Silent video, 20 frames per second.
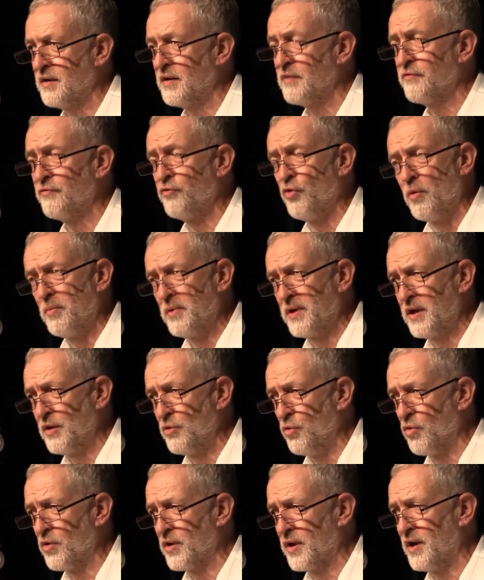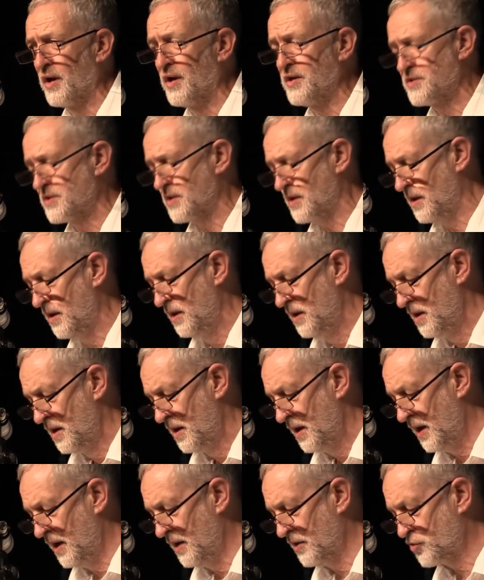formerly an organiser
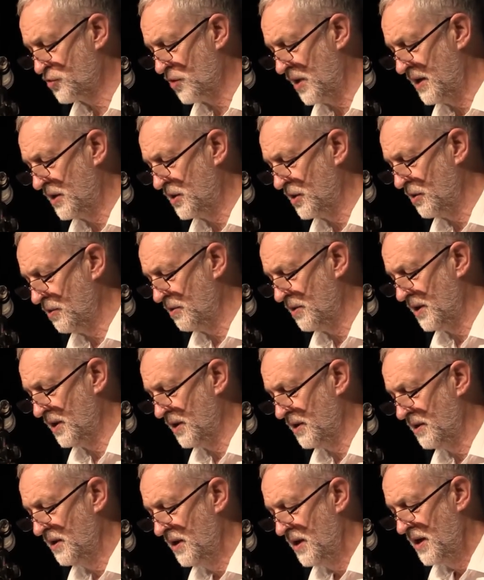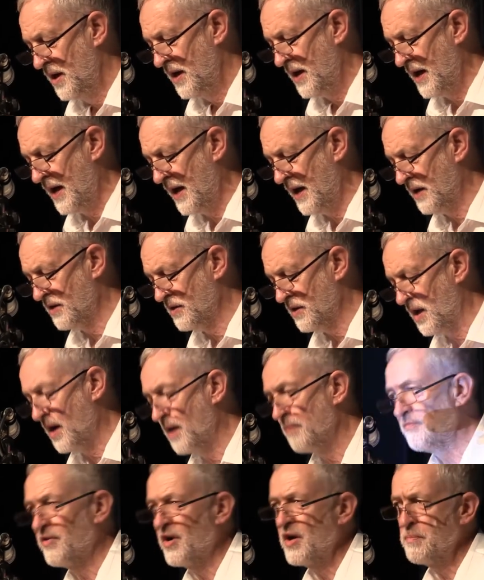in a trade union, and
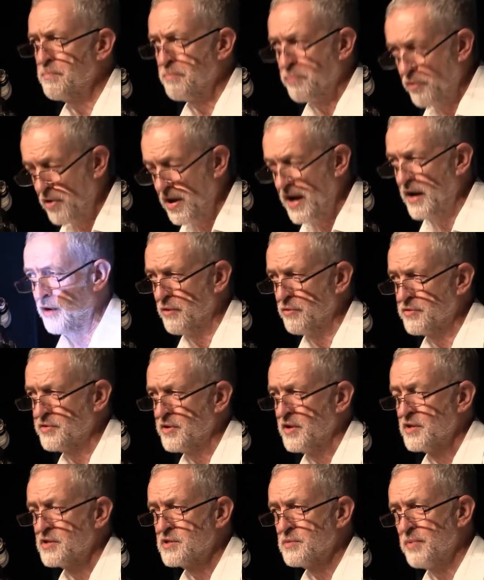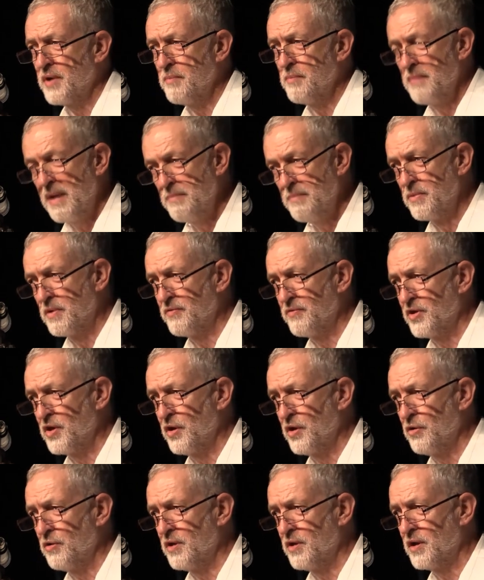I'm very proud to be a member of a
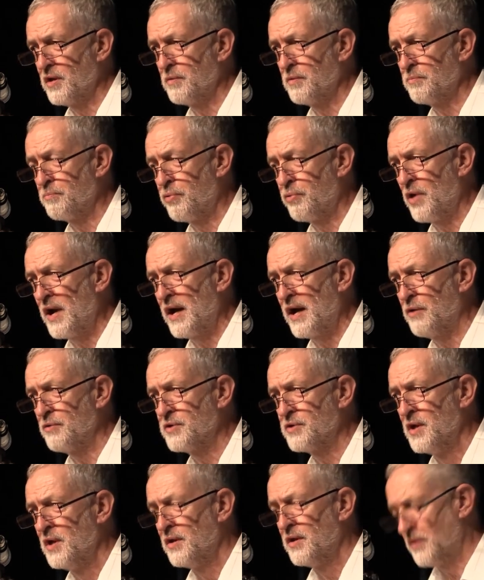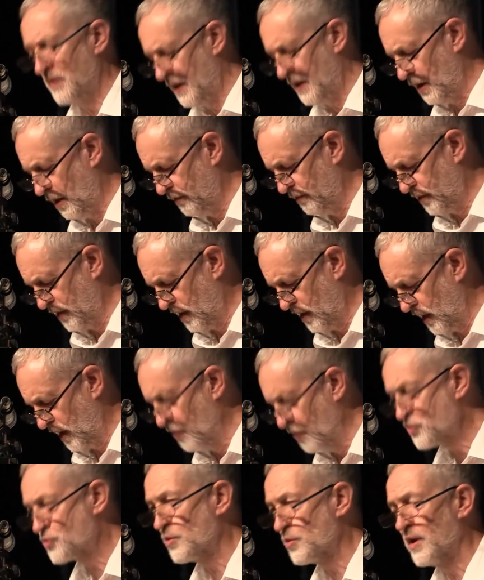union and proud of the
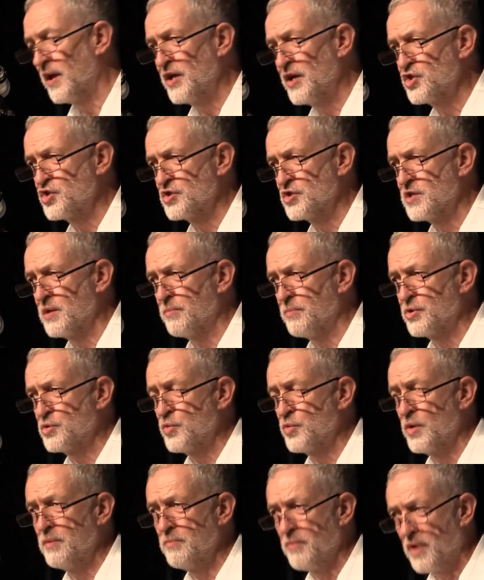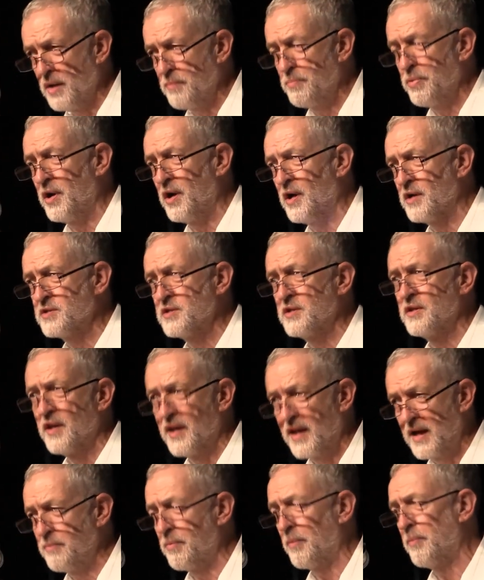close relationship between my party, the
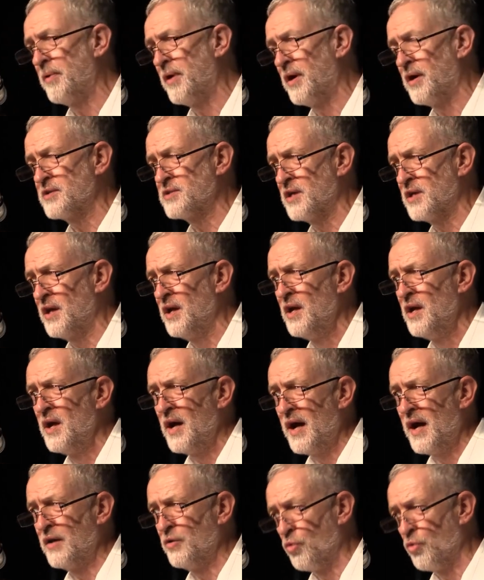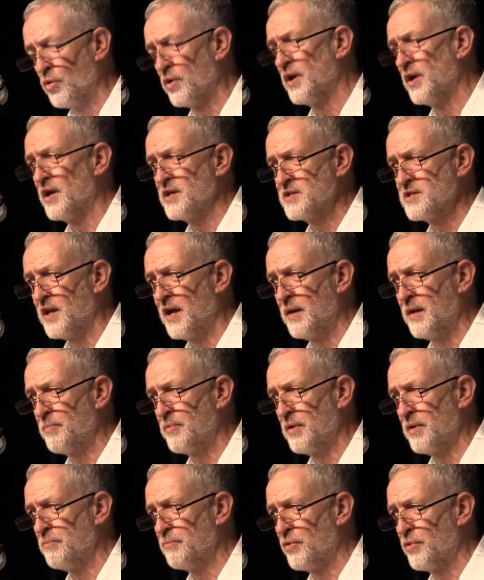Labour Party, and organised labour
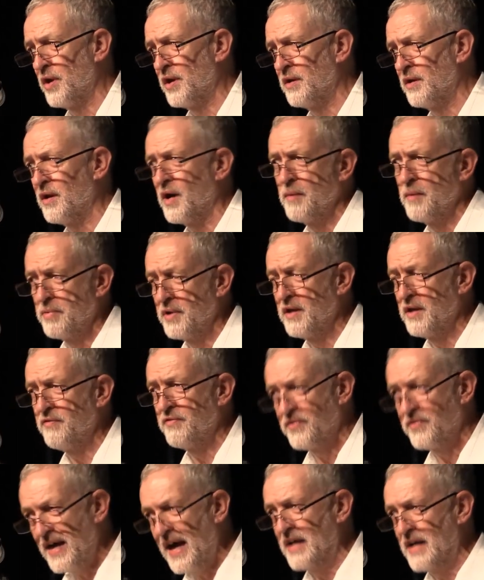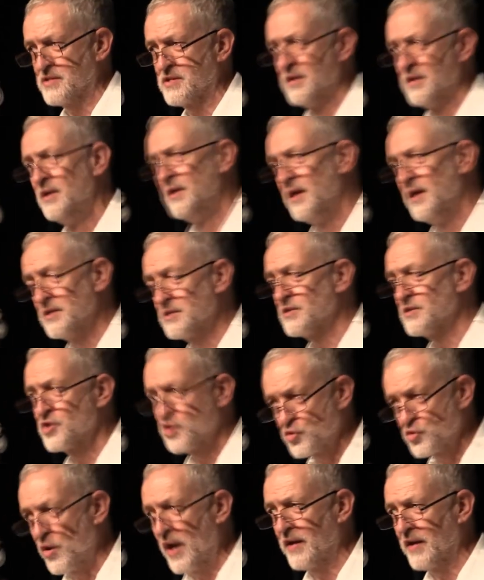in Britain. I believe that is a
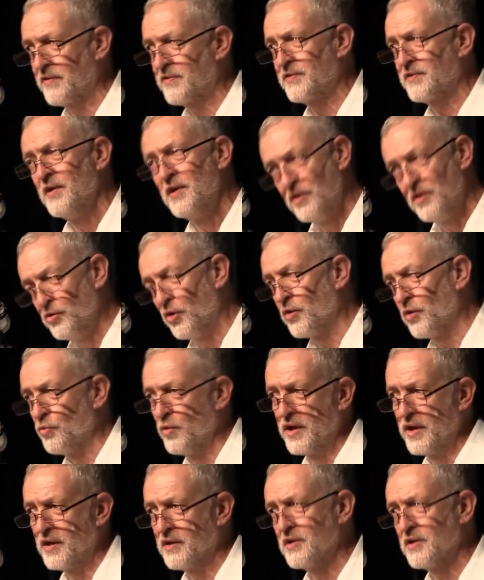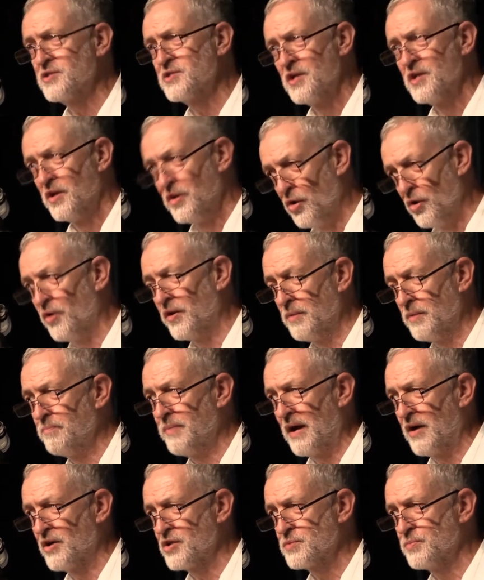strength, not a weakness, not an
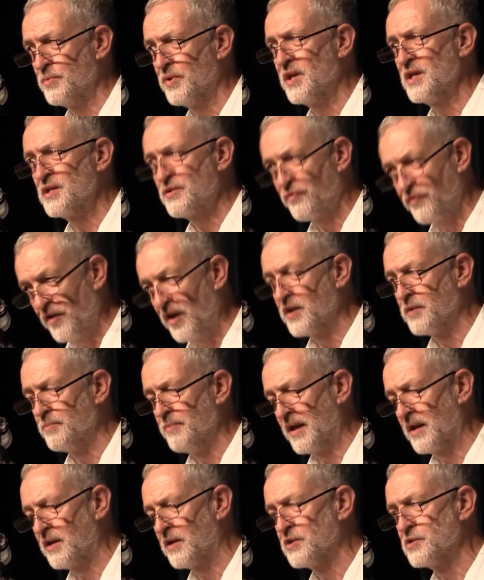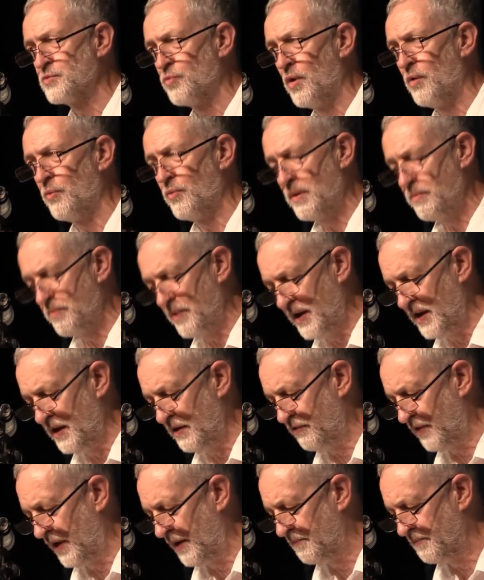embarrassment. It's fundamental to what we
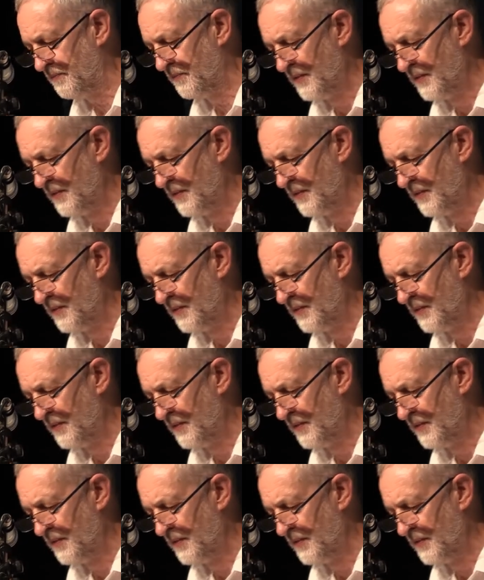believe in.